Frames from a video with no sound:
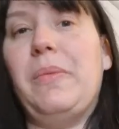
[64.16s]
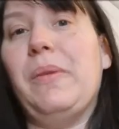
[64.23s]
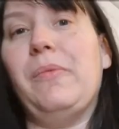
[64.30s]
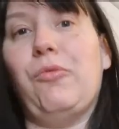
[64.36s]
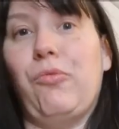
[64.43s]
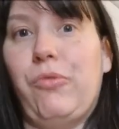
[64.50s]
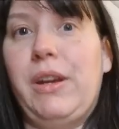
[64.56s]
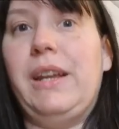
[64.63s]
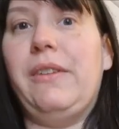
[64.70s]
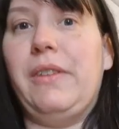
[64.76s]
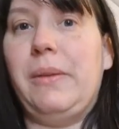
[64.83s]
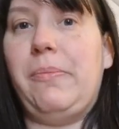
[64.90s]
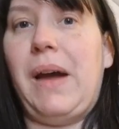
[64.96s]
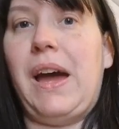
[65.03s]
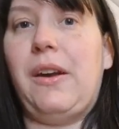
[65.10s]
but it was really,
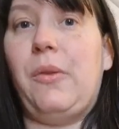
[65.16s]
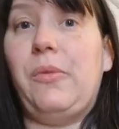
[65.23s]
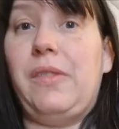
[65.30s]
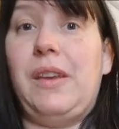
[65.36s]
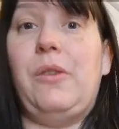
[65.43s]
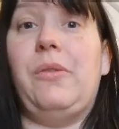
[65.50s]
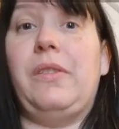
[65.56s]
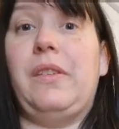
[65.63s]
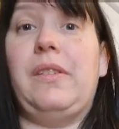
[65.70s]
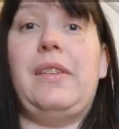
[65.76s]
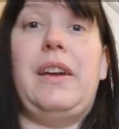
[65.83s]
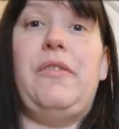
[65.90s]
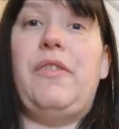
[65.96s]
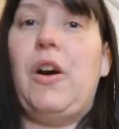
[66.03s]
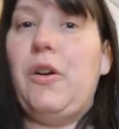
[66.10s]
really bad. I was ill, as I
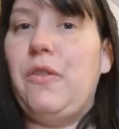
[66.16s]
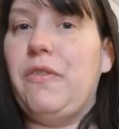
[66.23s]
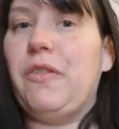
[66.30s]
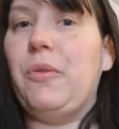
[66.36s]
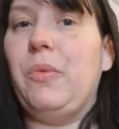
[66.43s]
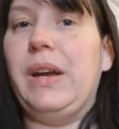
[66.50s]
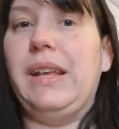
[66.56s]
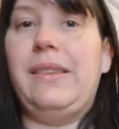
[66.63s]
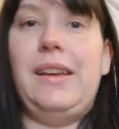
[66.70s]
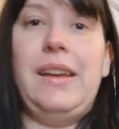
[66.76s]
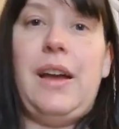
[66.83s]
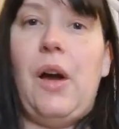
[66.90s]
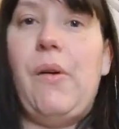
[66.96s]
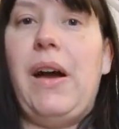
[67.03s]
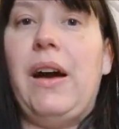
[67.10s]
say, for over a week.
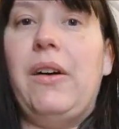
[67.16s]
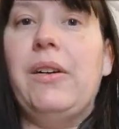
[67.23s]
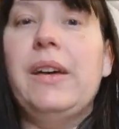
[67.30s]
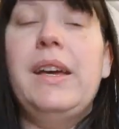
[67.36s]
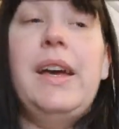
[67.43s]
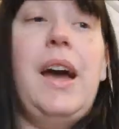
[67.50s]
Didn't go out.